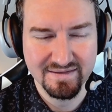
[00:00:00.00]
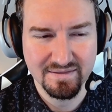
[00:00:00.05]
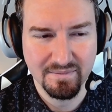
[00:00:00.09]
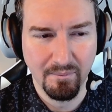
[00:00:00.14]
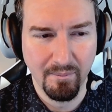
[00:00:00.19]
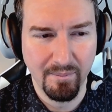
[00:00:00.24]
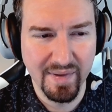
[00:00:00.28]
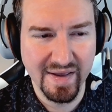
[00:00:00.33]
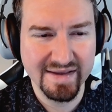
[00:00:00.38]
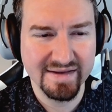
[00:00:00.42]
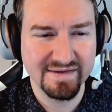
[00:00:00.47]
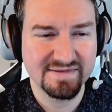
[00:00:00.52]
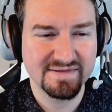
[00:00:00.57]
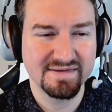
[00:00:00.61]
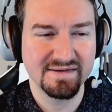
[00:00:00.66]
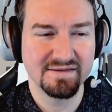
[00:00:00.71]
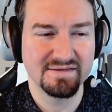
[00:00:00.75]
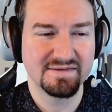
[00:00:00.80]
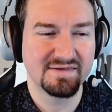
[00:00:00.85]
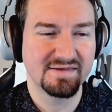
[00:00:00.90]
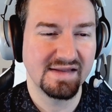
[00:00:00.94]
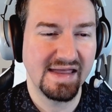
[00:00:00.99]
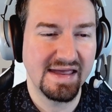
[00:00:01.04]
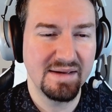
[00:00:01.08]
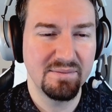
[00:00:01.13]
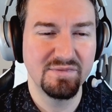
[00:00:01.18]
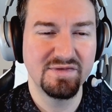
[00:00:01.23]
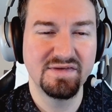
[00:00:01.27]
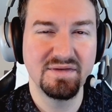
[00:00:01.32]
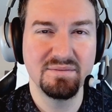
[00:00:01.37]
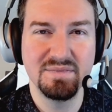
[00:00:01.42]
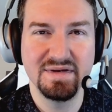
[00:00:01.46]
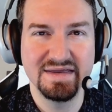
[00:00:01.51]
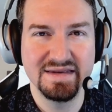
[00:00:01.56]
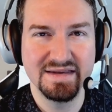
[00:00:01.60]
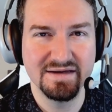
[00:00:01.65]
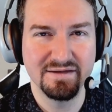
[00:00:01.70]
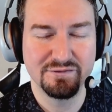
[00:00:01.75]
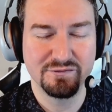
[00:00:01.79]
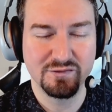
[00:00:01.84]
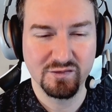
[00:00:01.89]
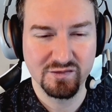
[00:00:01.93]
Banks slams the
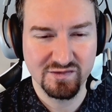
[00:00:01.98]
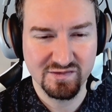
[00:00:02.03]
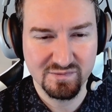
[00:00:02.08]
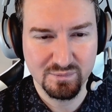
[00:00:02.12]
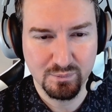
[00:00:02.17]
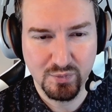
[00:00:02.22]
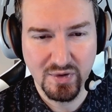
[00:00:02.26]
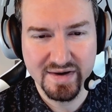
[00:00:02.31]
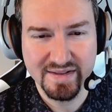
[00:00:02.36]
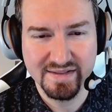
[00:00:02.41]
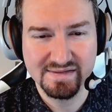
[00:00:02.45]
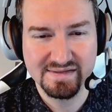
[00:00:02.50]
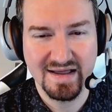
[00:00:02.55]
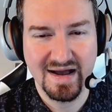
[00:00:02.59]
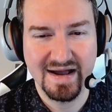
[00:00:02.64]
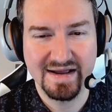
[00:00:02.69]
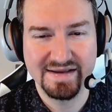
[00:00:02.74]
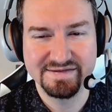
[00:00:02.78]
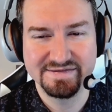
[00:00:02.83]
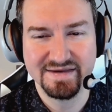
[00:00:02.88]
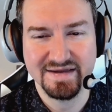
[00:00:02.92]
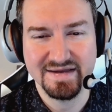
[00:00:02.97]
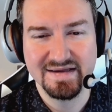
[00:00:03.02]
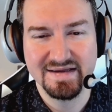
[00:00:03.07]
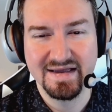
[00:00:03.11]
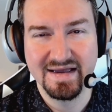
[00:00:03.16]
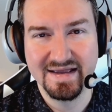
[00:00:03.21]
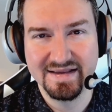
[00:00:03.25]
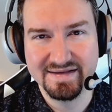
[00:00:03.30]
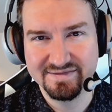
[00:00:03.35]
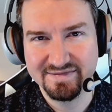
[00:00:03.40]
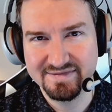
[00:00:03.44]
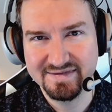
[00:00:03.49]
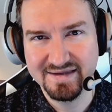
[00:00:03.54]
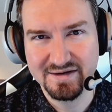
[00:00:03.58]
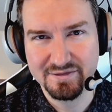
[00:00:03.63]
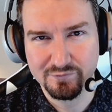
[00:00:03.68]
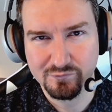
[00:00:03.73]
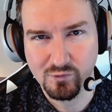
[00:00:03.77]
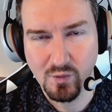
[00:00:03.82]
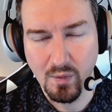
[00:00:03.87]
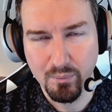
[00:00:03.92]
media for spreading lies instead
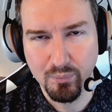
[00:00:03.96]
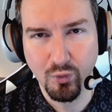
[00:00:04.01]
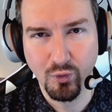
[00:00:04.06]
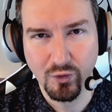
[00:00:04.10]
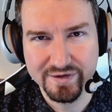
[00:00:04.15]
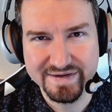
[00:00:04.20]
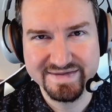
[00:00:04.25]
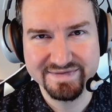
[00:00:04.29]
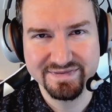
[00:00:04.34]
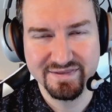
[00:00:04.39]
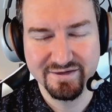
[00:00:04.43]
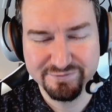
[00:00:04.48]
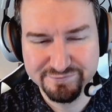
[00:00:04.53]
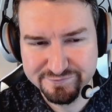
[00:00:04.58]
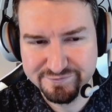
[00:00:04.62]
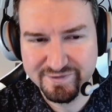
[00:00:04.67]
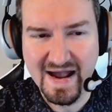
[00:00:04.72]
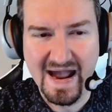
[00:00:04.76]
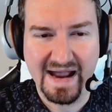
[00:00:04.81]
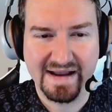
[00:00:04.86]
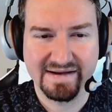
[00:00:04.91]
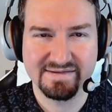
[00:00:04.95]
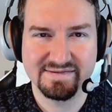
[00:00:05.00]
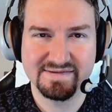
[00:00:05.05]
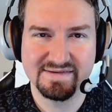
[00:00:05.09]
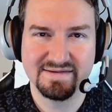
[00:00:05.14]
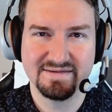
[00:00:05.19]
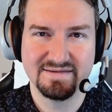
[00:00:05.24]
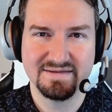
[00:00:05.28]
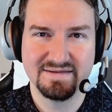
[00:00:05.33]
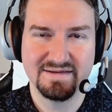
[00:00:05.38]
of reporting the facts.